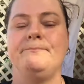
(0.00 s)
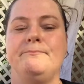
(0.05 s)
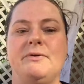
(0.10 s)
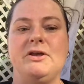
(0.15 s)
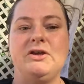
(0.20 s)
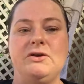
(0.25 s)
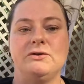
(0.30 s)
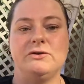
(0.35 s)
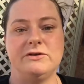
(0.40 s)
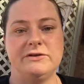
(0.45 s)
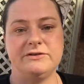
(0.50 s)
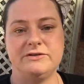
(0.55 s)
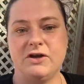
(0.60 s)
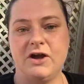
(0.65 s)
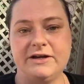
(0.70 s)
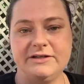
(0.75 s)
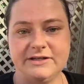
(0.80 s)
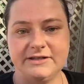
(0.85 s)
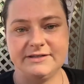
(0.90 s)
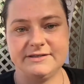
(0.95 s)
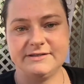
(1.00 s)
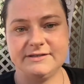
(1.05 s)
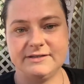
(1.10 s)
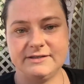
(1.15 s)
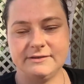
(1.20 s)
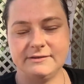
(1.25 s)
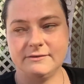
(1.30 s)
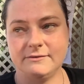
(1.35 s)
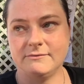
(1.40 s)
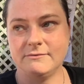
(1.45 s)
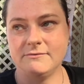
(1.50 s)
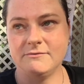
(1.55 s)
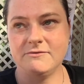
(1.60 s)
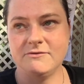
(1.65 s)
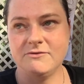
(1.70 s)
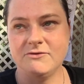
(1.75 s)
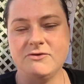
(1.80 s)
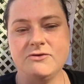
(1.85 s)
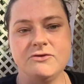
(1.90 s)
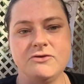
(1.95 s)
because I just
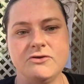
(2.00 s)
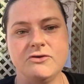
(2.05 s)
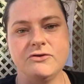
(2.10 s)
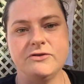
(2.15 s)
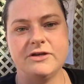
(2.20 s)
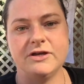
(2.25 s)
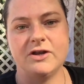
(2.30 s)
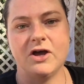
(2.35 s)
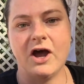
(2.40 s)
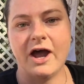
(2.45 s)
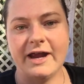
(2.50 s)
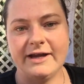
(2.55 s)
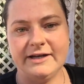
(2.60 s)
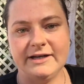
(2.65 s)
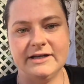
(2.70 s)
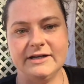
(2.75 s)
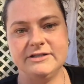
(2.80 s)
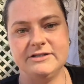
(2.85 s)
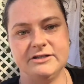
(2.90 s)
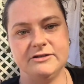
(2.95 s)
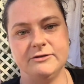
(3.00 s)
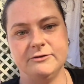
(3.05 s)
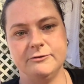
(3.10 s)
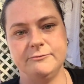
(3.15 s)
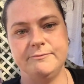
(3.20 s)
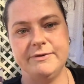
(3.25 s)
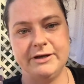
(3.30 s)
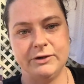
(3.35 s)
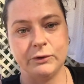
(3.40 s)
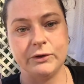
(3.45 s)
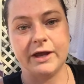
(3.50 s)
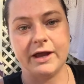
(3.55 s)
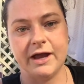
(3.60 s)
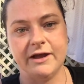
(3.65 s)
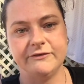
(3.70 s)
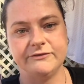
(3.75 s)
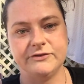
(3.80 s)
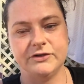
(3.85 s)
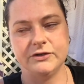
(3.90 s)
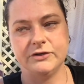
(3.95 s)
knew that I needed to be looking
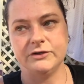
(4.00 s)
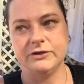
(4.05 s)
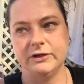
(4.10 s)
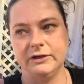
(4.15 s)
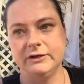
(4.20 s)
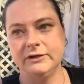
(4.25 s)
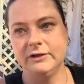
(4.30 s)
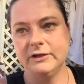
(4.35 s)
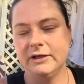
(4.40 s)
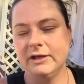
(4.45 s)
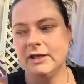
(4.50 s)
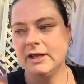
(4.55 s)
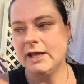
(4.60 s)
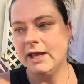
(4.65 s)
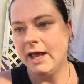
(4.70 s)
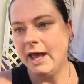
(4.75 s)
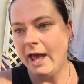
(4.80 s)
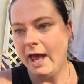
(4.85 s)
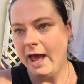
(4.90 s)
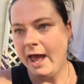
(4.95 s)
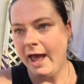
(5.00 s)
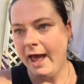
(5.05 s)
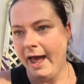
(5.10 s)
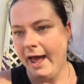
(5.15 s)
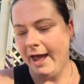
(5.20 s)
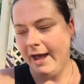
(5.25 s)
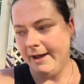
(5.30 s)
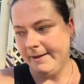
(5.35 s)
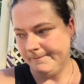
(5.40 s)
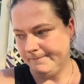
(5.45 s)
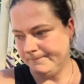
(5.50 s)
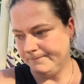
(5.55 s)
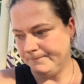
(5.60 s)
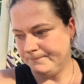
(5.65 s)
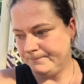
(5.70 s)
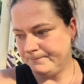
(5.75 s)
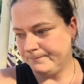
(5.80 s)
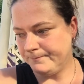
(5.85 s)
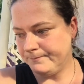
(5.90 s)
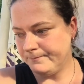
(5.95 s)
after her. And
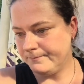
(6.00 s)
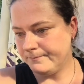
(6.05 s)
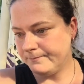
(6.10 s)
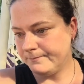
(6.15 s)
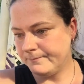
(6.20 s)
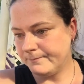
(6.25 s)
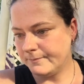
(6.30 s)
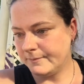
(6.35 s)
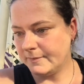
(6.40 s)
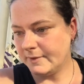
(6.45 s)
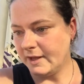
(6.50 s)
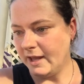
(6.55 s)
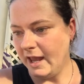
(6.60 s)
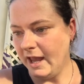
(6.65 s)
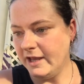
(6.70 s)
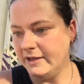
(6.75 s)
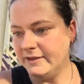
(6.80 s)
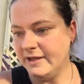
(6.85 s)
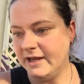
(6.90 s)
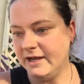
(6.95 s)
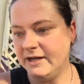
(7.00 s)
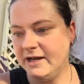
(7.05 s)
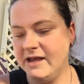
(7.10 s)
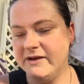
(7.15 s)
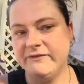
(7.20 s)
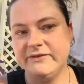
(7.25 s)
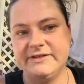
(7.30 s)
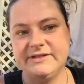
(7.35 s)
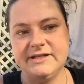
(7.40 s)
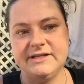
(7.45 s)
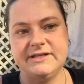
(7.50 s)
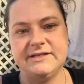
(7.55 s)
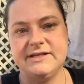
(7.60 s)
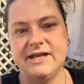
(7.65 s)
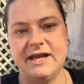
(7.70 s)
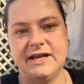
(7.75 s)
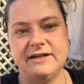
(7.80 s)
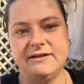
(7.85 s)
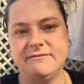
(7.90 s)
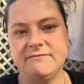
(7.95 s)
then ever since
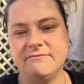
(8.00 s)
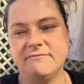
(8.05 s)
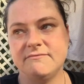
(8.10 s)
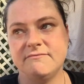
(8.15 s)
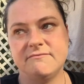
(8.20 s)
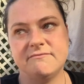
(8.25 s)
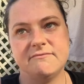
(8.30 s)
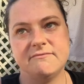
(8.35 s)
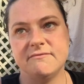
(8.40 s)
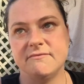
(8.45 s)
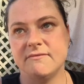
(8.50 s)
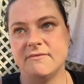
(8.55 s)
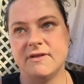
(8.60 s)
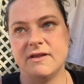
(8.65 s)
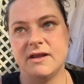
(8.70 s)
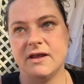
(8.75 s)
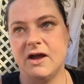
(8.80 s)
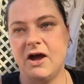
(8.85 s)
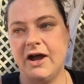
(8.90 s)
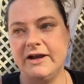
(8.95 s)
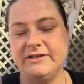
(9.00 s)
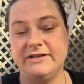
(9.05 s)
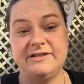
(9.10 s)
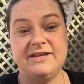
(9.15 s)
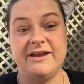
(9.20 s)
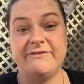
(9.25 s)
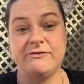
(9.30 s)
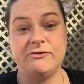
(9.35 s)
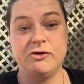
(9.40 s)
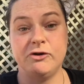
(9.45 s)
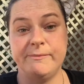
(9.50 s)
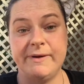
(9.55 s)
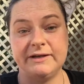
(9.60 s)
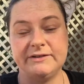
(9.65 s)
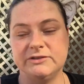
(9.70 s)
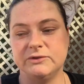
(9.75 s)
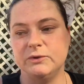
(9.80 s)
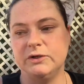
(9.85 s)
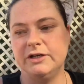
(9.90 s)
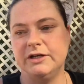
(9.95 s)
then, I just haven't gone back
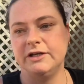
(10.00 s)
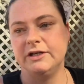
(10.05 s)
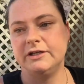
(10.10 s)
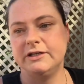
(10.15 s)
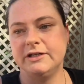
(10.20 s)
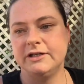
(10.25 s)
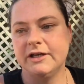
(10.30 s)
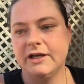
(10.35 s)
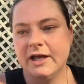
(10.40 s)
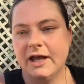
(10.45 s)
to work.